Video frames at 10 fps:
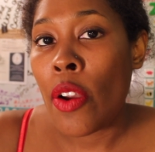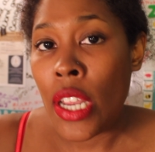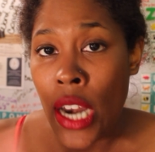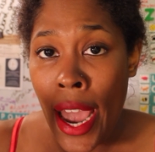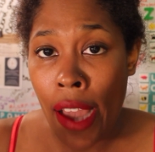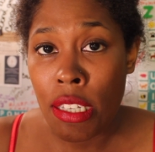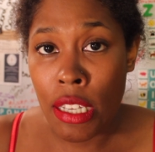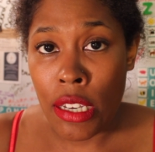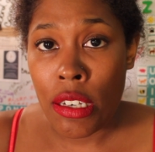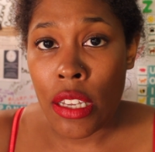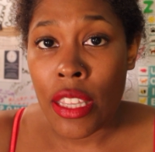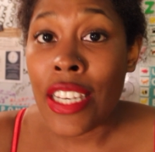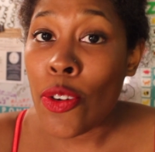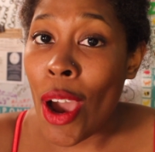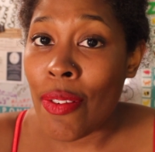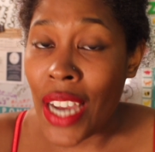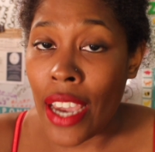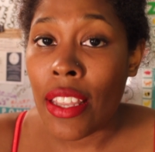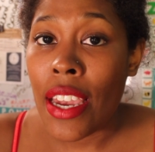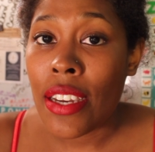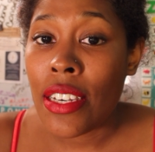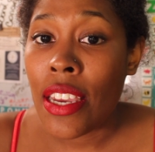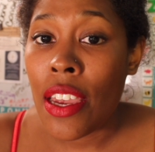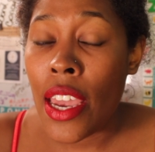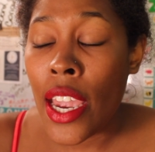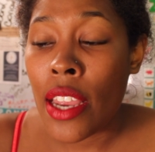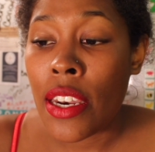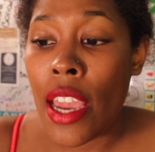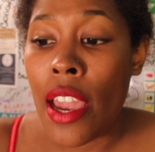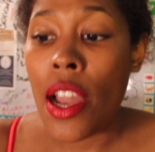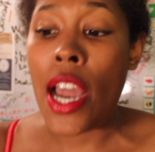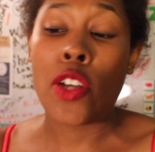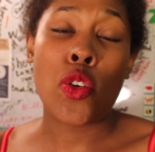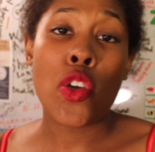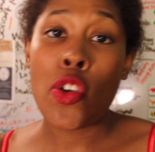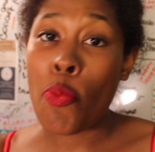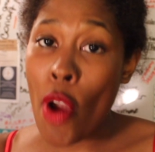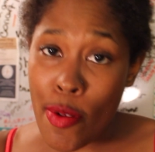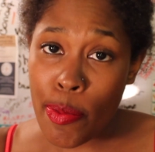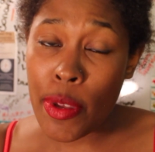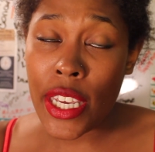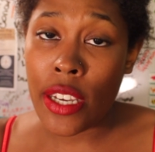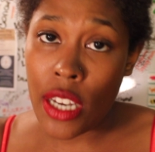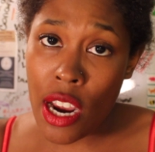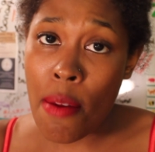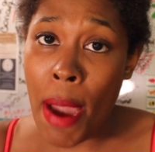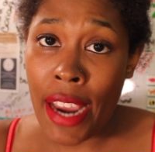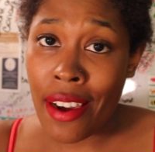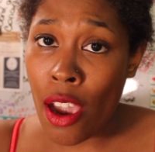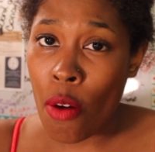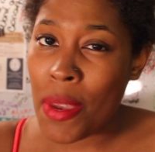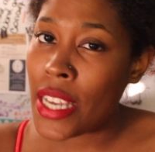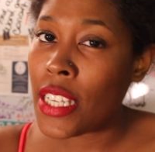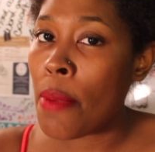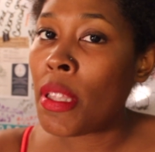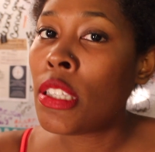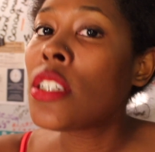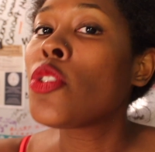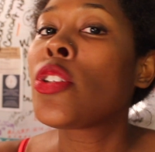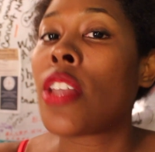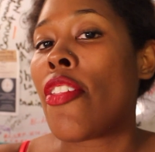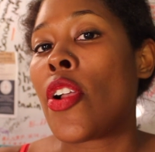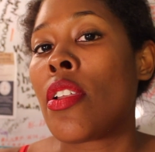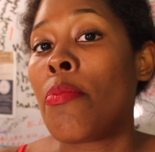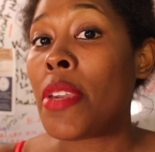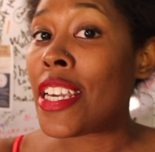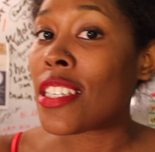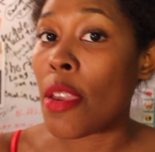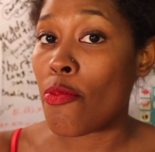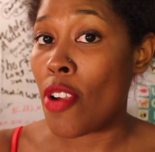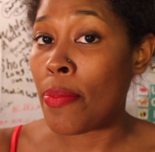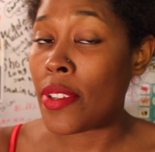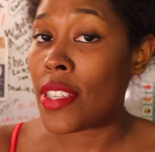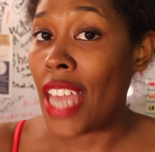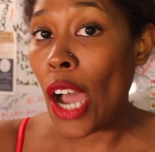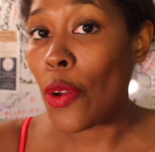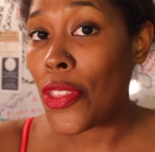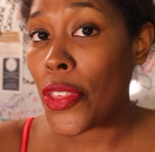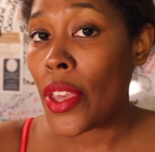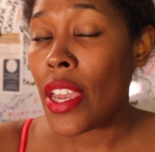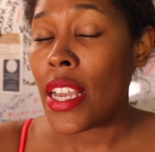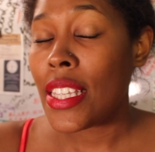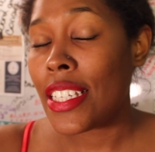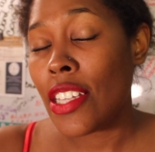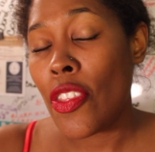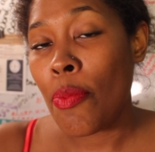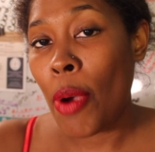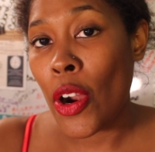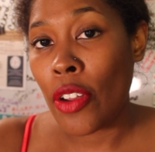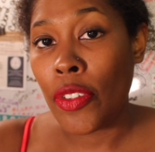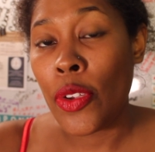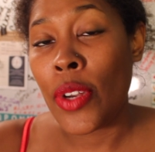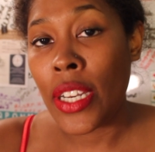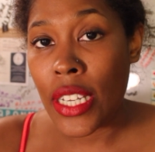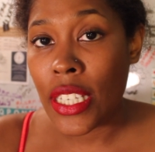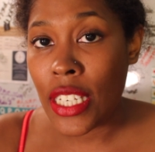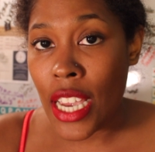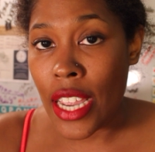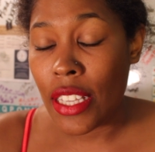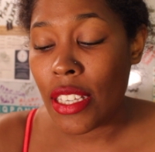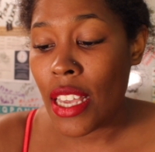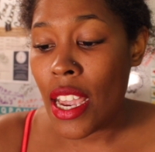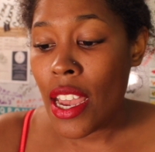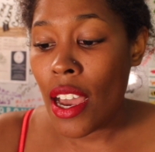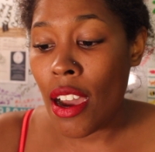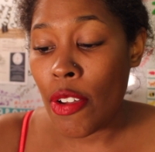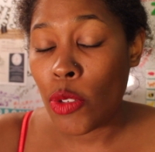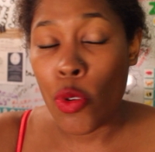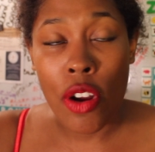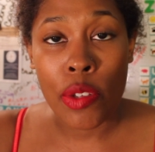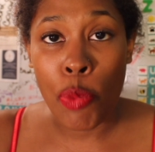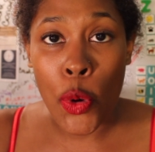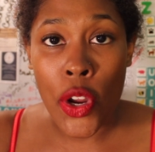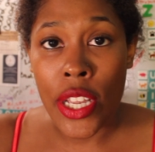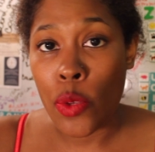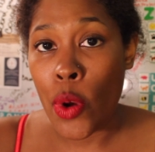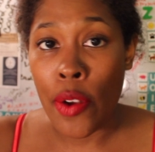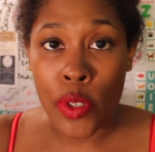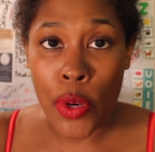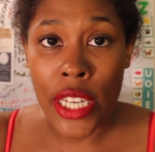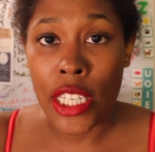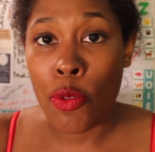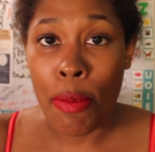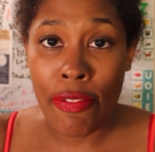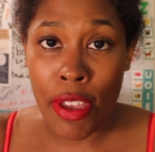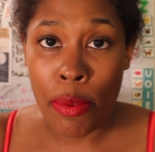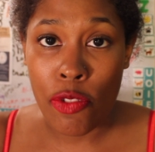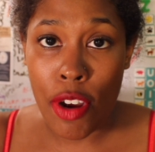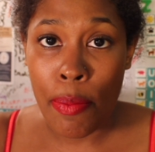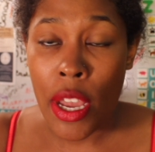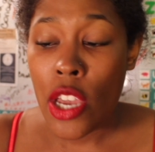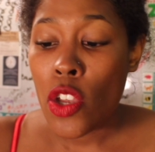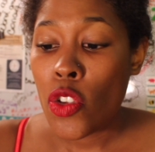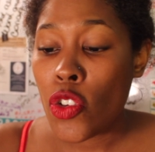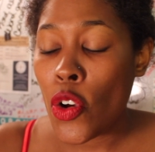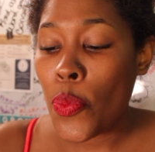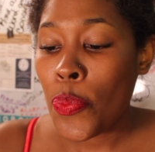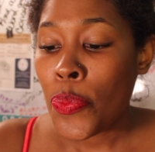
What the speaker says: an accent. They do have a dialect, and actually you probably could hear mine now because I'm a little southern, because I'm from the south, the southern part of the United States. That's where I was born, that's where I was raised, that's where my family's from. So